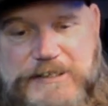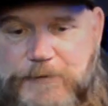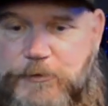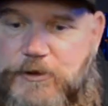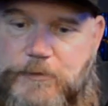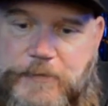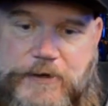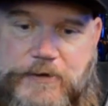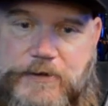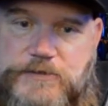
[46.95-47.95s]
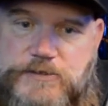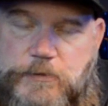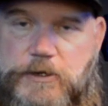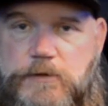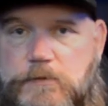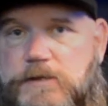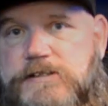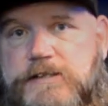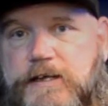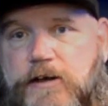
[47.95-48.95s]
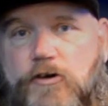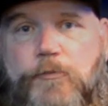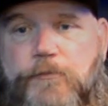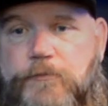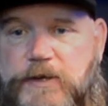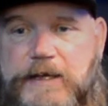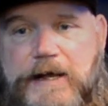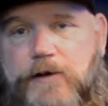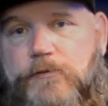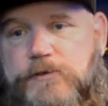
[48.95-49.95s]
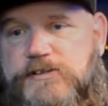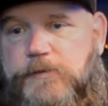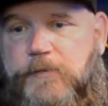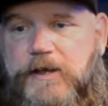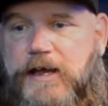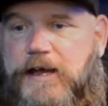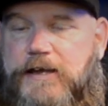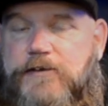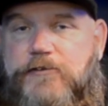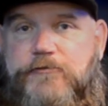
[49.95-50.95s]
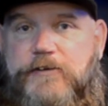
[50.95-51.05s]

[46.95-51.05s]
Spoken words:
I'm all about if somebody wants to help me out with some kind of